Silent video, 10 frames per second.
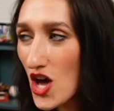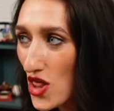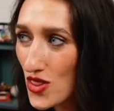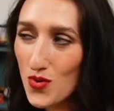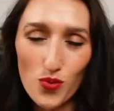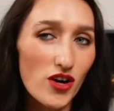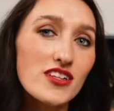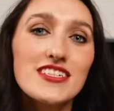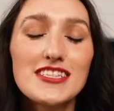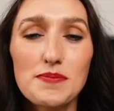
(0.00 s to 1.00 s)
The
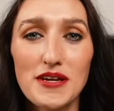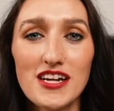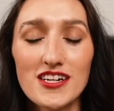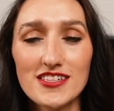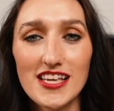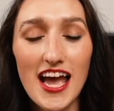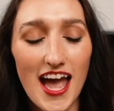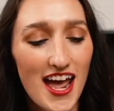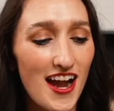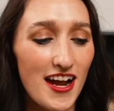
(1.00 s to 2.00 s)
world disappears
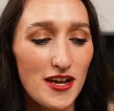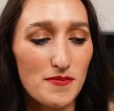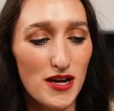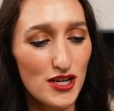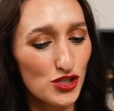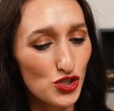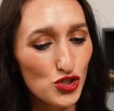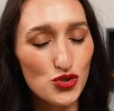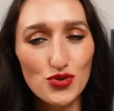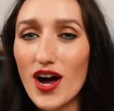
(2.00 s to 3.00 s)
and I am
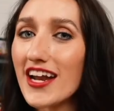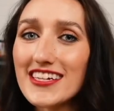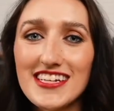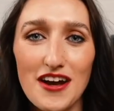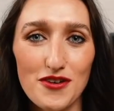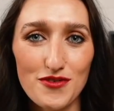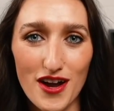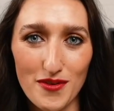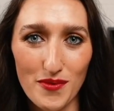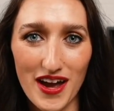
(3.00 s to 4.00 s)
strutting down a
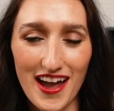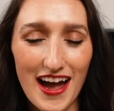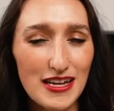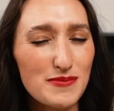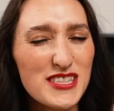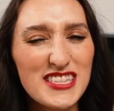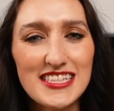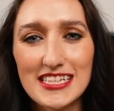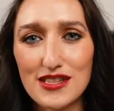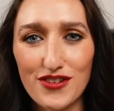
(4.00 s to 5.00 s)
runway. I am
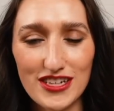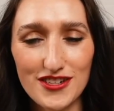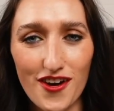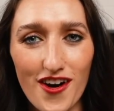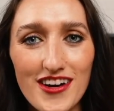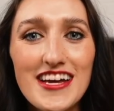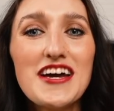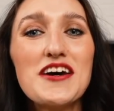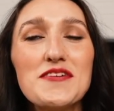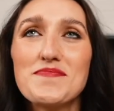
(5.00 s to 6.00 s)
6 feet tall.
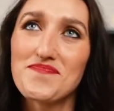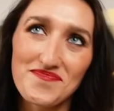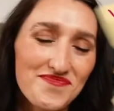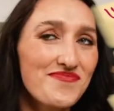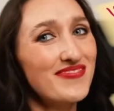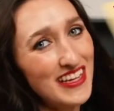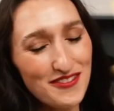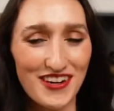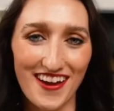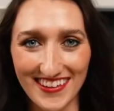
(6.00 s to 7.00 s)
In
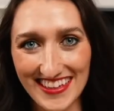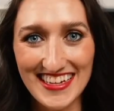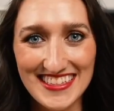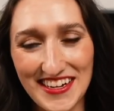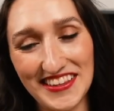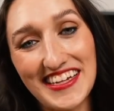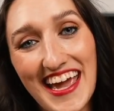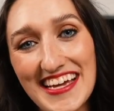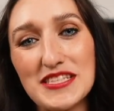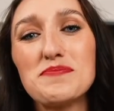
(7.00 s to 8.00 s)
reality, that's not the
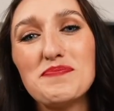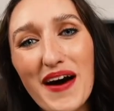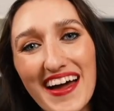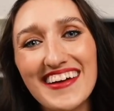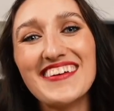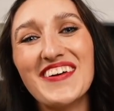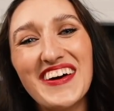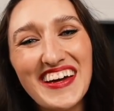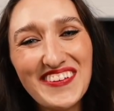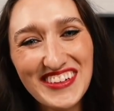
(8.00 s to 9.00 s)
case, but
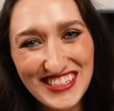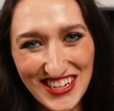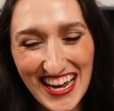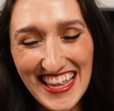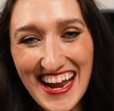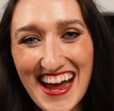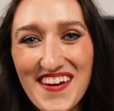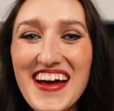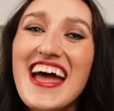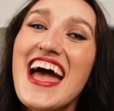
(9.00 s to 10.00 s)
we will try that
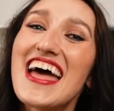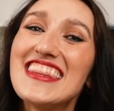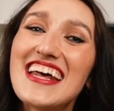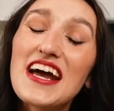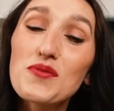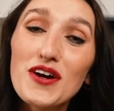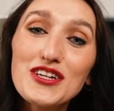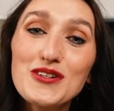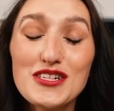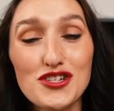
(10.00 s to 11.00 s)
out. And then I want
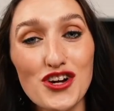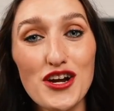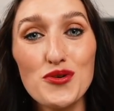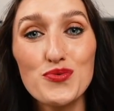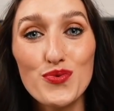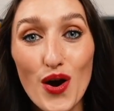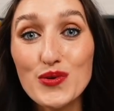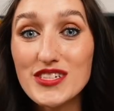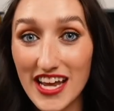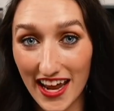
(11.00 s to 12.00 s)
you to try to
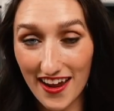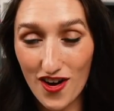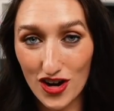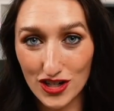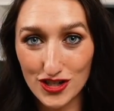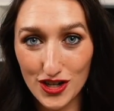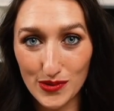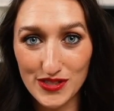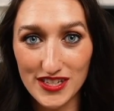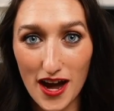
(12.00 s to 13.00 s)
rotate on your toe
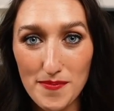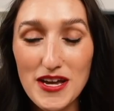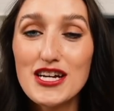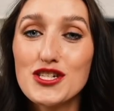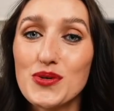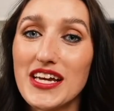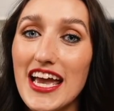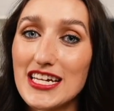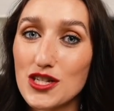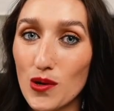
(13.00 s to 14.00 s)
stop, doing a toe